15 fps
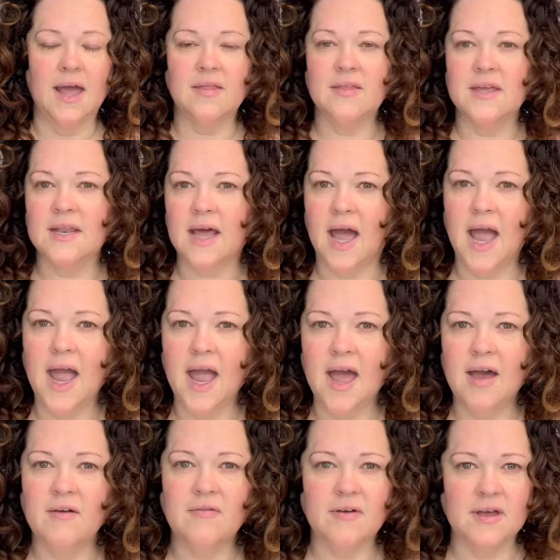And then I
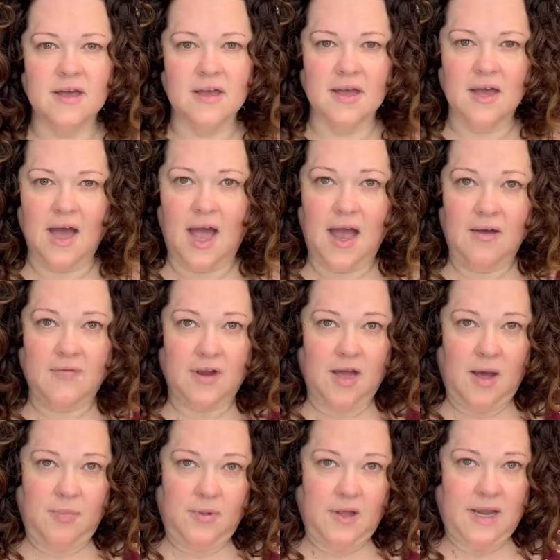have, I have a
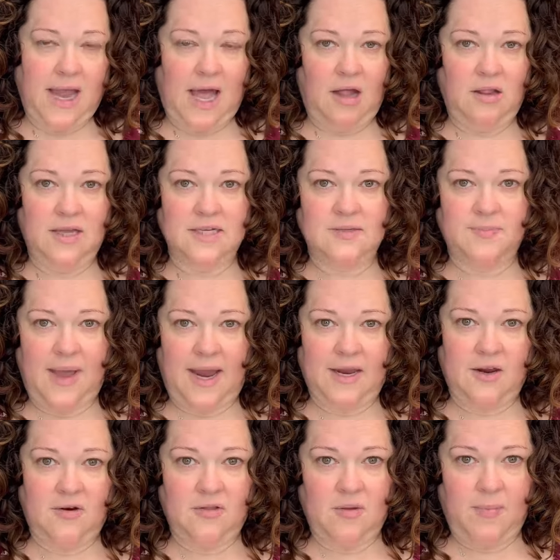couple of cowlicks back
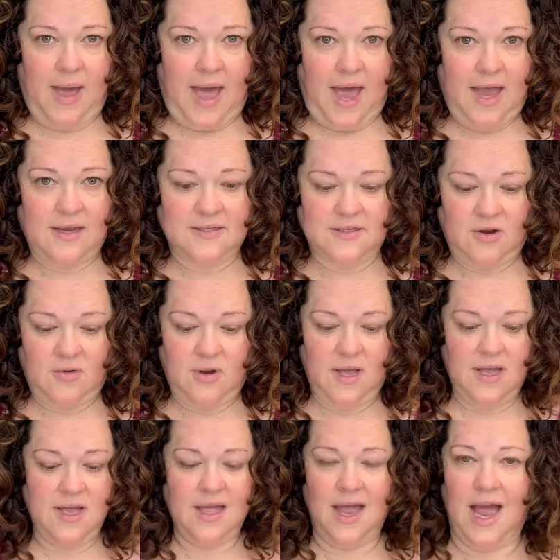here in the back, so
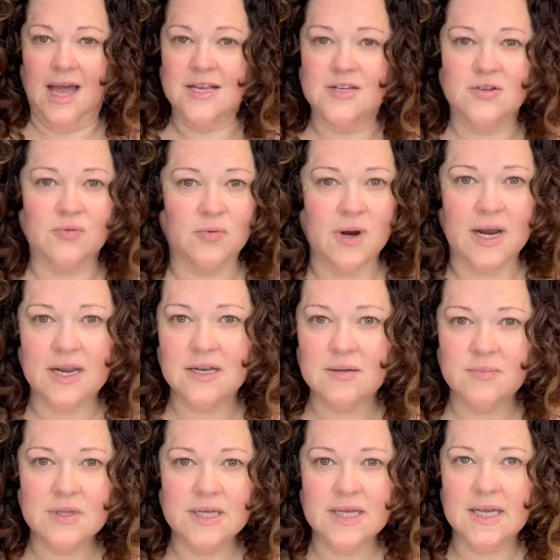I just
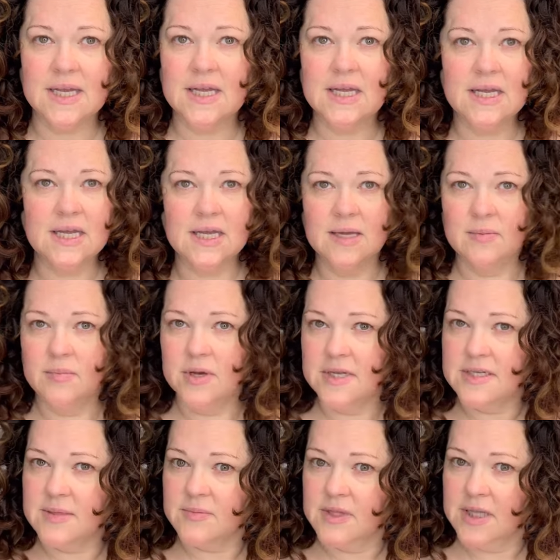randomly put
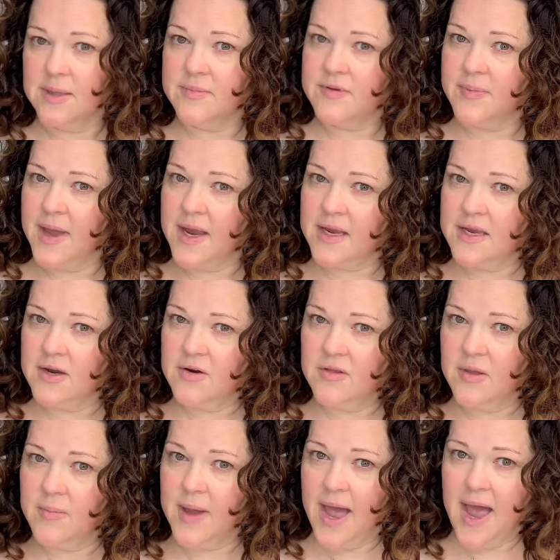some clips back here in
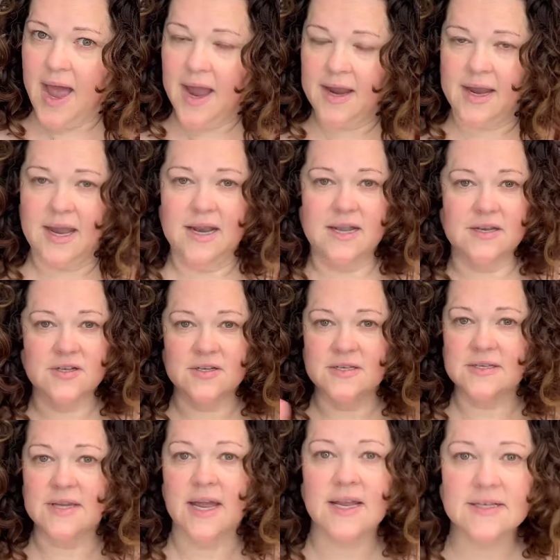the back and it
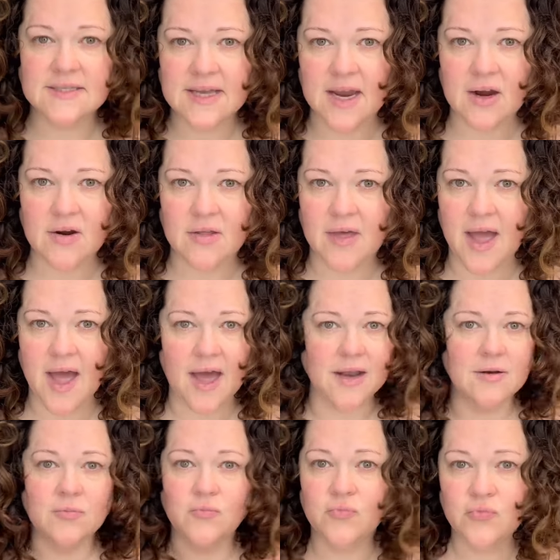just takes care of that.
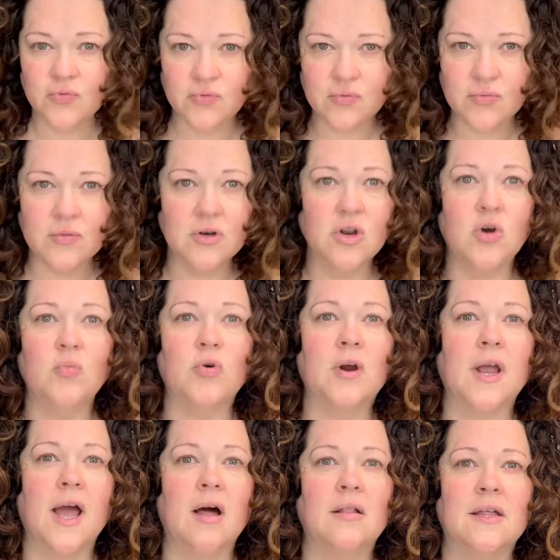No more
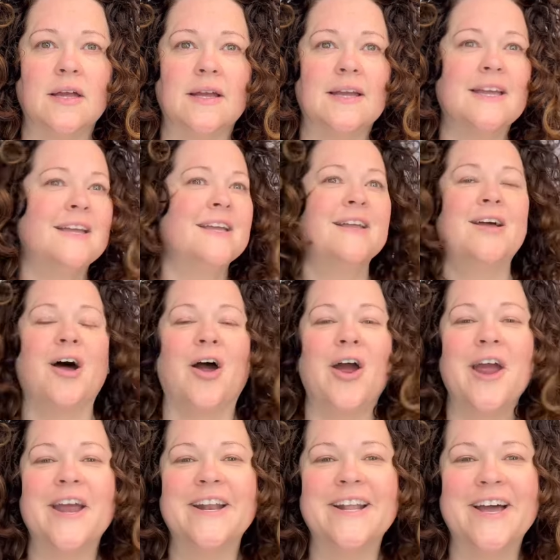cowlick. All
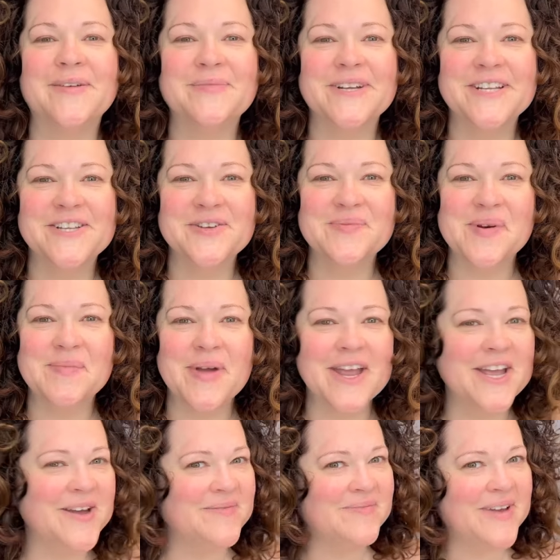right, I'm gonna do my
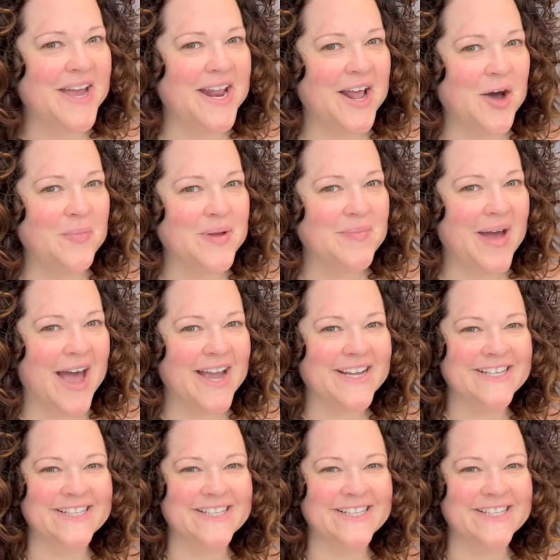makeup and I'll be back.